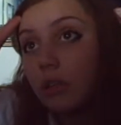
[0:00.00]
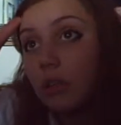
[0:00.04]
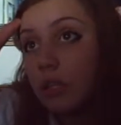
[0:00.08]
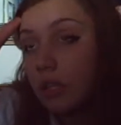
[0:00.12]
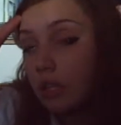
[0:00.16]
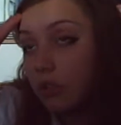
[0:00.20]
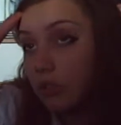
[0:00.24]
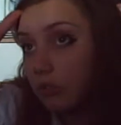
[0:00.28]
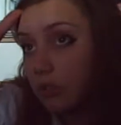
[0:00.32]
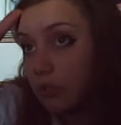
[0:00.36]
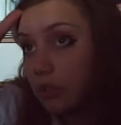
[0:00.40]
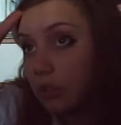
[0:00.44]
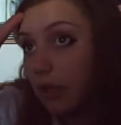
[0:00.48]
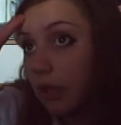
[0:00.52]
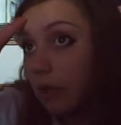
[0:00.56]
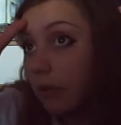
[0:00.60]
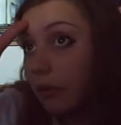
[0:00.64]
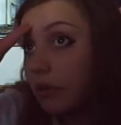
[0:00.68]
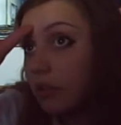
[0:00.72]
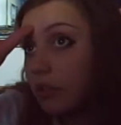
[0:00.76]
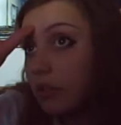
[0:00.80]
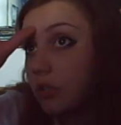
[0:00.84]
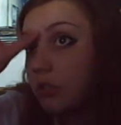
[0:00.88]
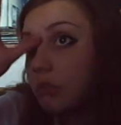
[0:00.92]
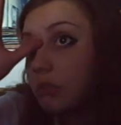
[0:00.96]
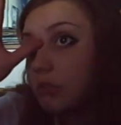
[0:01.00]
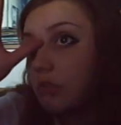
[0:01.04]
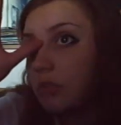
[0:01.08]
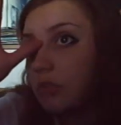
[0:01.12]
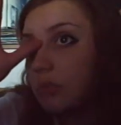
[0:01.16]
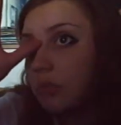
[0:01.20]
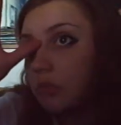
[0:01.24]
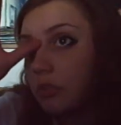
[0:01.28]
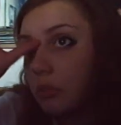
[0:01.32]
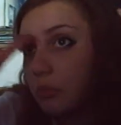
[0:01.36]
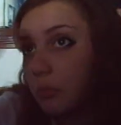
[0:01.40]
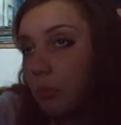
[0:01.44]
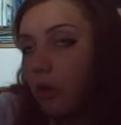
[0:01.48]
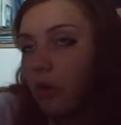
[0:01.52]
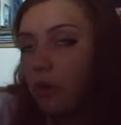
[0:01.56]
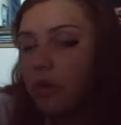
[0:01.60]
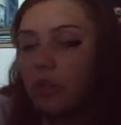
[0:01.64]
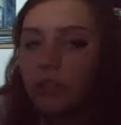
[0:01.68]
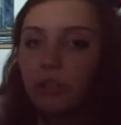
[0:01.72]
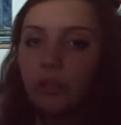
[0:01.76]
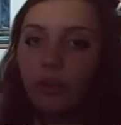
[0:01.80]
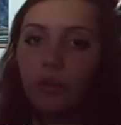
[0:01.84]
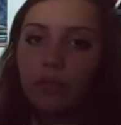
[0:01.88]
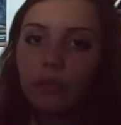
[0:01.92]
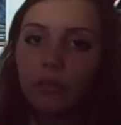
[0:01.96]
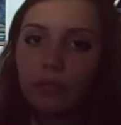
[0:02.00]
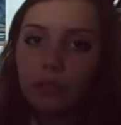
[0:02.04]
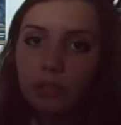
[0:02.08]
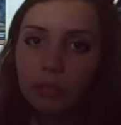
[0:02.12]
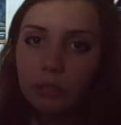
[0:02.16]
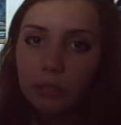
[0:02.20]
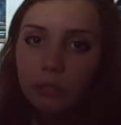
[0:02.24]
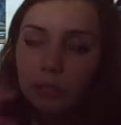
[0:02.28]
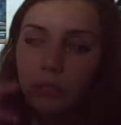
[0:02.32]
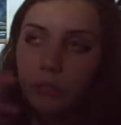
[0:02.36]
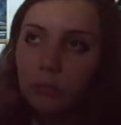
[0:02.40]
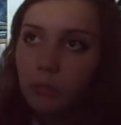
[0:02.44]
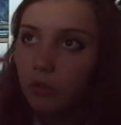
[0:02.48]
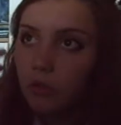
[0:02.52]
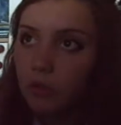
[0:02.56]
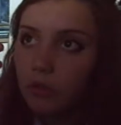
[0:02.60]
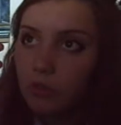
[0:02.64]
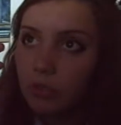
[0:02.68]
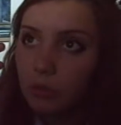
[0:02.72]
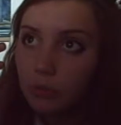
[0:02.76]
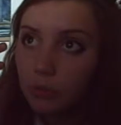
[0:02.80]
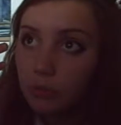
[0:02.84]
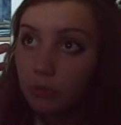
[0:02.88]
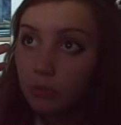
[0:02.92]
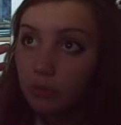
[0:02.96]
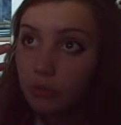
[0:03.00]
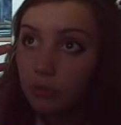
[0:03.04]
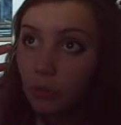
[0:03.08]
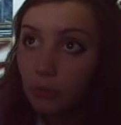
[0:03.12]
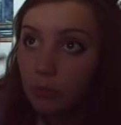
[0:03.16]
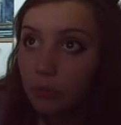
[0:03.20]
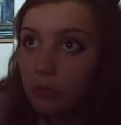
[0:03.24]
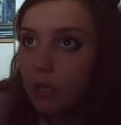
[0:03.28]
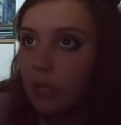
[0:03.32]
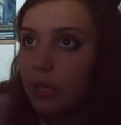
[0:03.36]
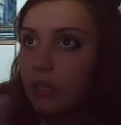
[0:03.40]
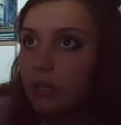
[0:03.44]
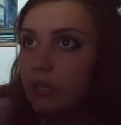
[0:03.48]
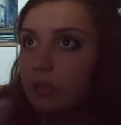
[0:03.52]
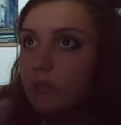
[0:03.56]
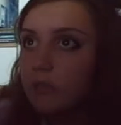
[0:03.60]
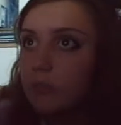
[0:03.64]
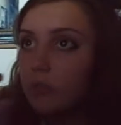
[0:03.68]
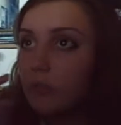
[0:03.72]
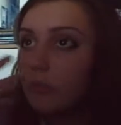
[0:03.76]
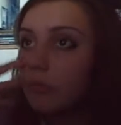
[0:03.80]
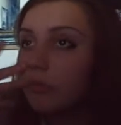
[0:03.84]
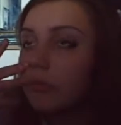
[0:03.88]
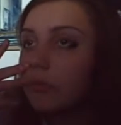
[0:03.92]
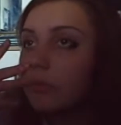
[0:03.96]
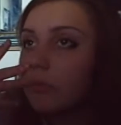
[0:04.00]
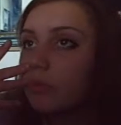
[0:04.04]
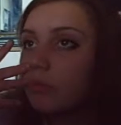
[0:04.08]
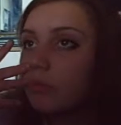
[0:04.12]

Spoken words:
Nature is language. It's Morrissey, obviously, because Morrissey was obsessed with